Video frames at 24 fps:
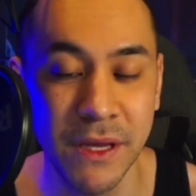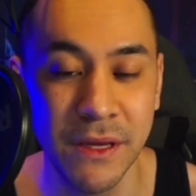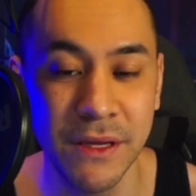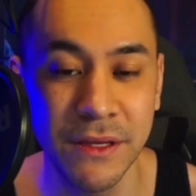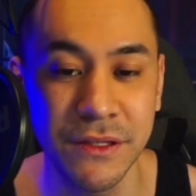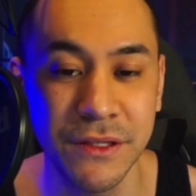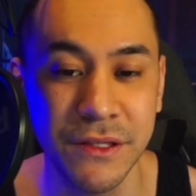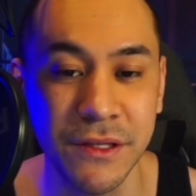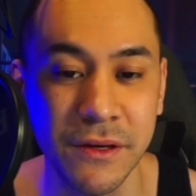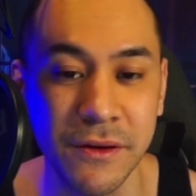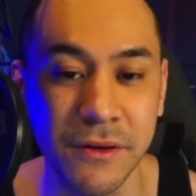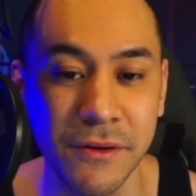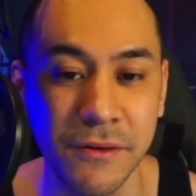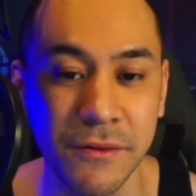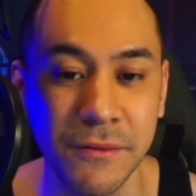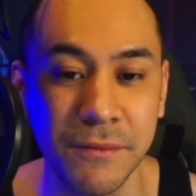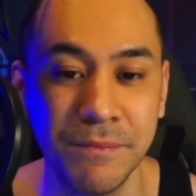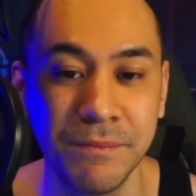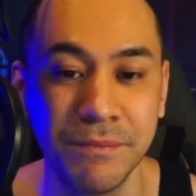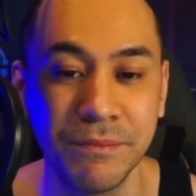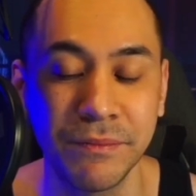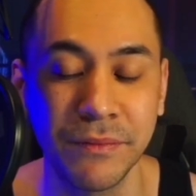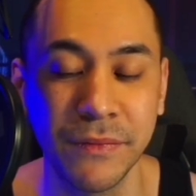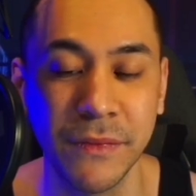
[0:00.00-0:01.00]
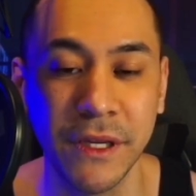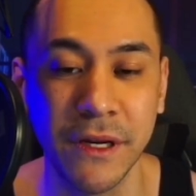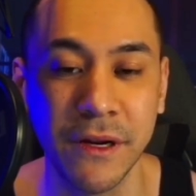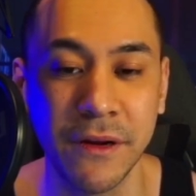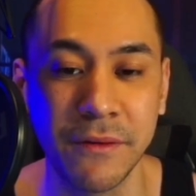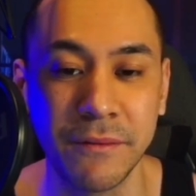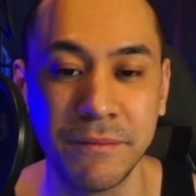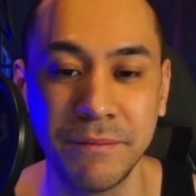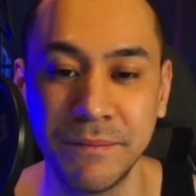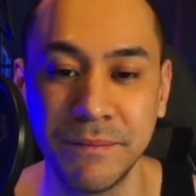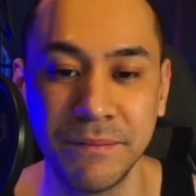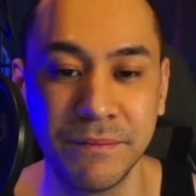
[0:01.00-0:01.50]
So,
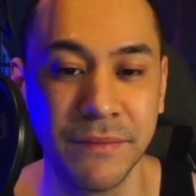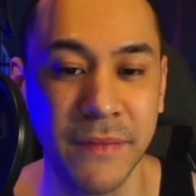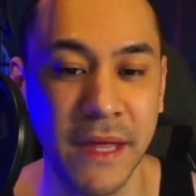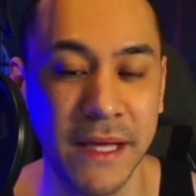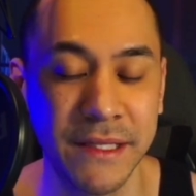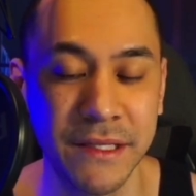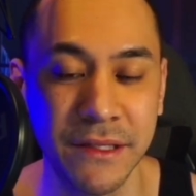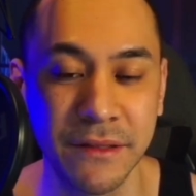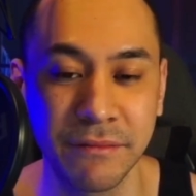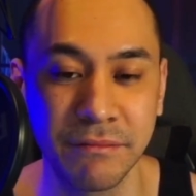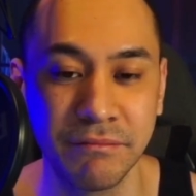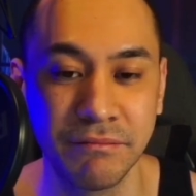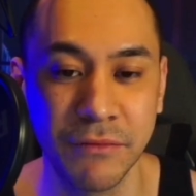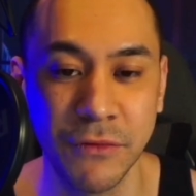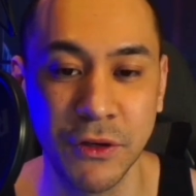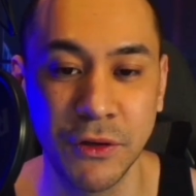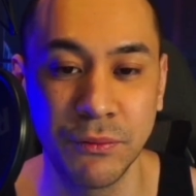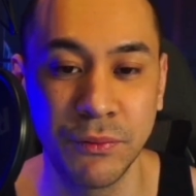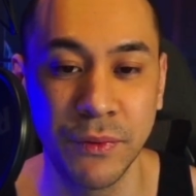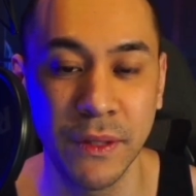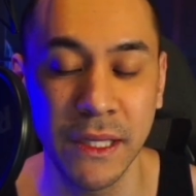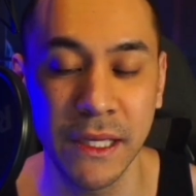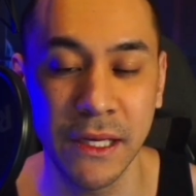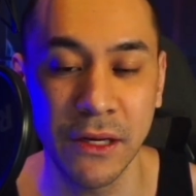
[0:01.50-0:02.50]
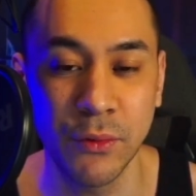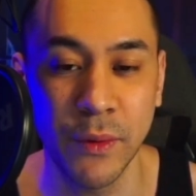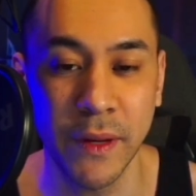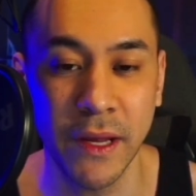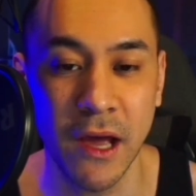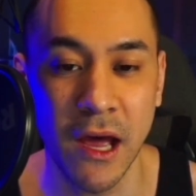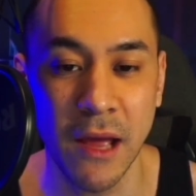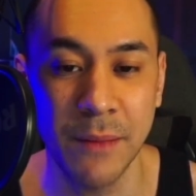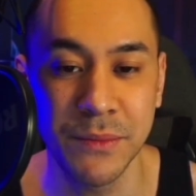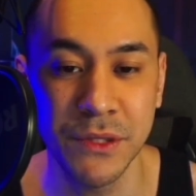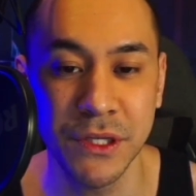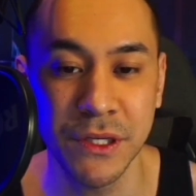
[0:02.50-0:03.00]
that's a really quick
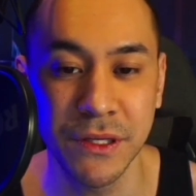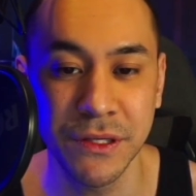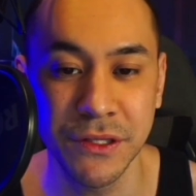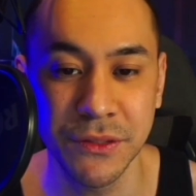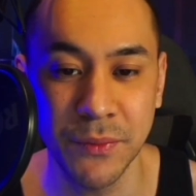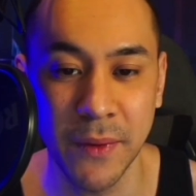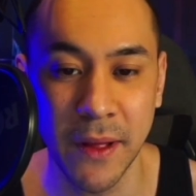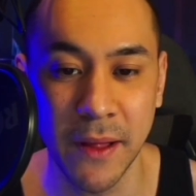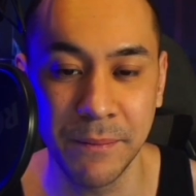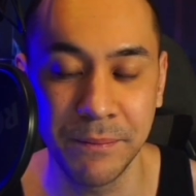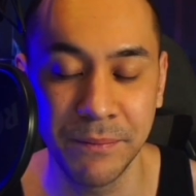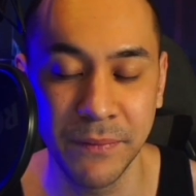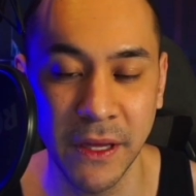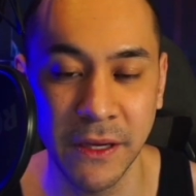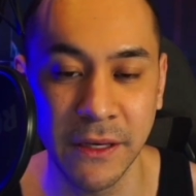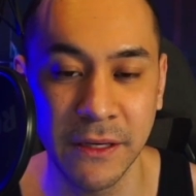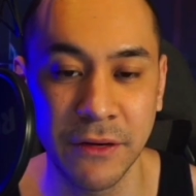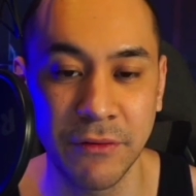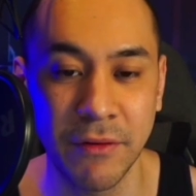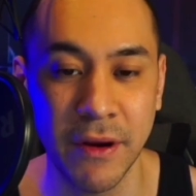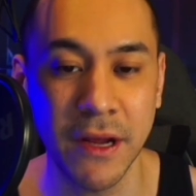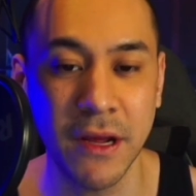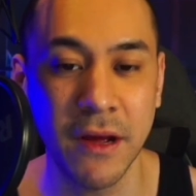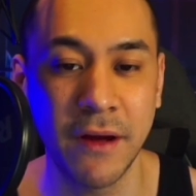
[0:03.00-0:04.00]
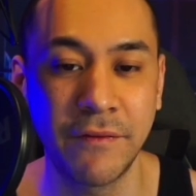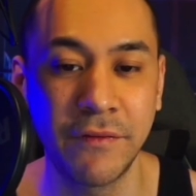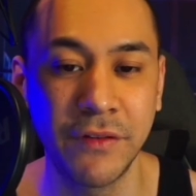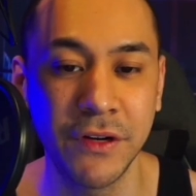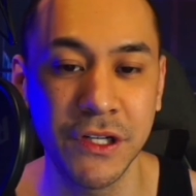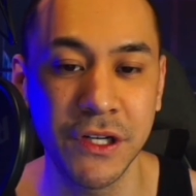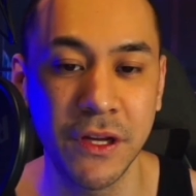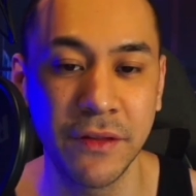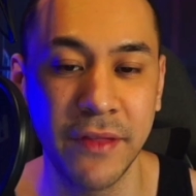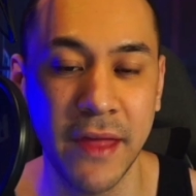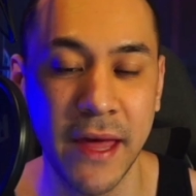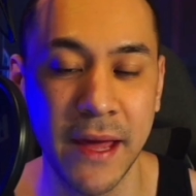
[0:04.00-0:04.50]
option as well, and great coverage
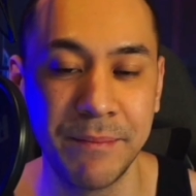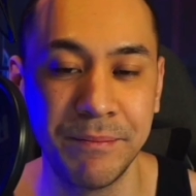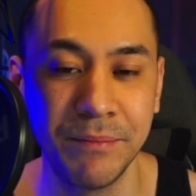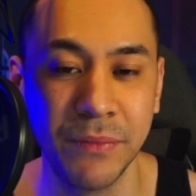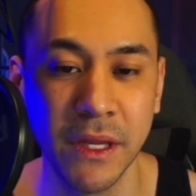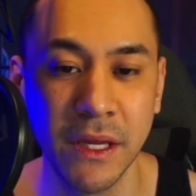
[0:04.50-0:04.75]
on that.